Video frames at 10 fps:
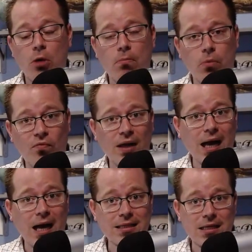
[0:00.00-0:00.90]
Moving
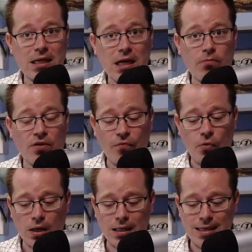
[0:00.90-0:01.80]
on to the number
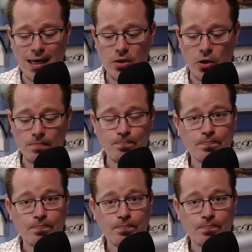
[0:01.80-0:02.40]
four contender.